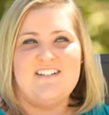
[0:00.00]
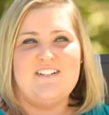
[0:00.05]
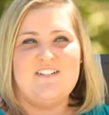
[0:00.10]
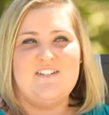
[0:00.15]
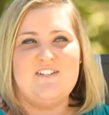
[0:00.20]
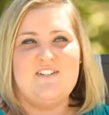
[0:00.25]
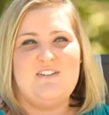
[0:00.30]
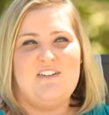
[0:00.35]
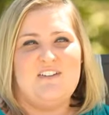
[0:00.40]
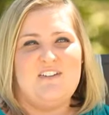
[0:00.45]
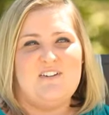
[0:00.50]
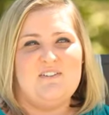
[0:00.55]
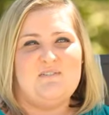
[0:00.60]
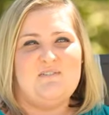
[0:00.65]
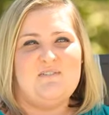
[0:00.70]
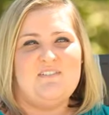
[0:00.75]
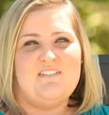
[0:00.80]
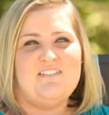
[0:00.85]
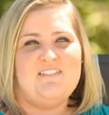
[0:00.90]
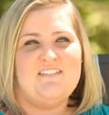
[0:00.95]
to
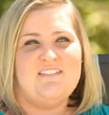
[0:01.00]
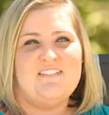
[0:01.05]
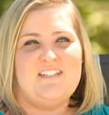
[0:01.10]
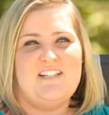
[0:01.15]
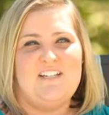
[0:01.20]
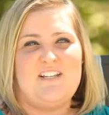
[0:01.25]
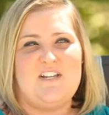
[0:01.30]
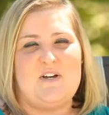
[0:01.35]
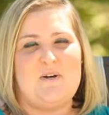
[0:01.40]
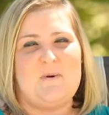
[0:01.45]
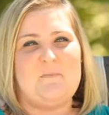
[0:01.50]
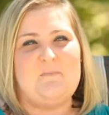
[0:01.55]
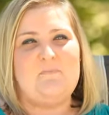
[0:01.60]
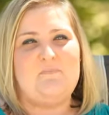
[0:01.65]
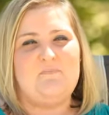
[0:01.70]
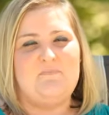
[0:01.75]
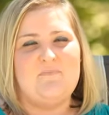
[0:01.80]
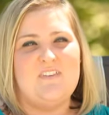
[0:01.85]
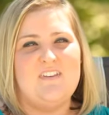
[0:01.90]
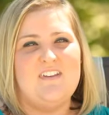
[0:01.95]
you, you know.
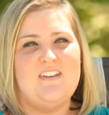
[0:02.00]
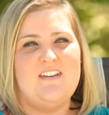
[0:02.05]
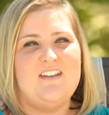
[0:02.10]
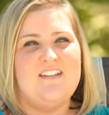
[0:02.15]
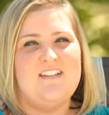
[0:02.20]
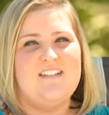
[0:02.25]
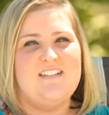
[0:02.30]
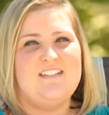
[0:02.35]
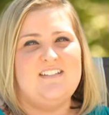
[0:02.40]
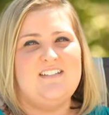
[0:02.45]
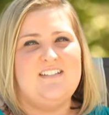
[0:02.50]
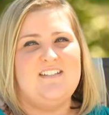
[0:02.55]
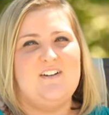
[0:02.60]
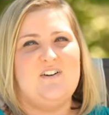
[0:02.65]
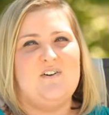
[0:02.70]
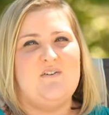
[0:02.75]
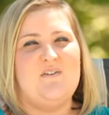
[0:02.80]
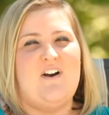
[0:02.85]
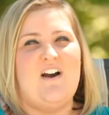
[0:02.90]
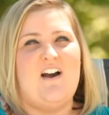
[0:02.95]

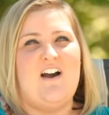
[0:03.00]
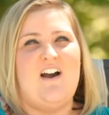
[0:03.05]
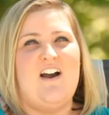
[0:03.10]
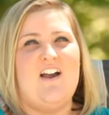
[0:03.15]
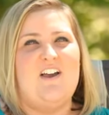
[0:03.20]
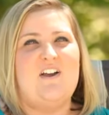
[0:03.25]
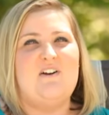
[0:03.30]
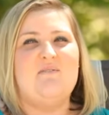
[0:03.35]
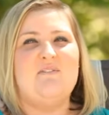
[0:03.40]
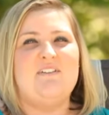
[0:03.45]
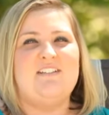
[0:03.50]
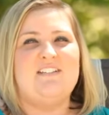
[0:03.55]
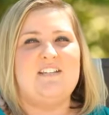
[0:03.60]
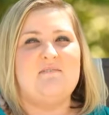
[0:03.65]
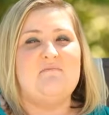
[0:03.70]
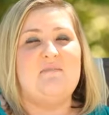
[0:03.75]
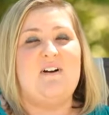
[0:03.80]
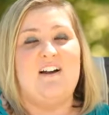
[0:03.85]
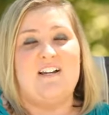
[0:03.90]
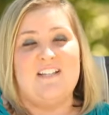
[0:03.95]
So I always stay
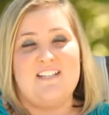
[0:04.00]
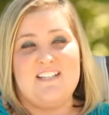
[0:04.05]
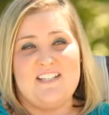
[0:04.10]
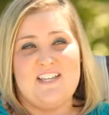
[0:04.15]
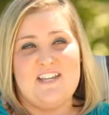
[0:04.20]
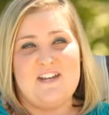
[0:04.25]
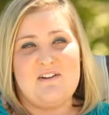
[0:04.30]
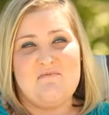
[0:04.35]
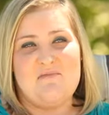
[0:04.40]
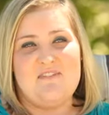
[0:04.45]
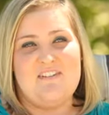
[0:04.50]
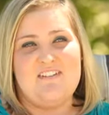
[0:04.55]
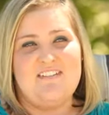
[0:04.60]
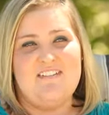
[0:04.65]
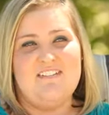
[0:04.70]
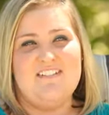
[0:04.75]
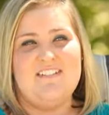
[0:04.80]
behind the camera,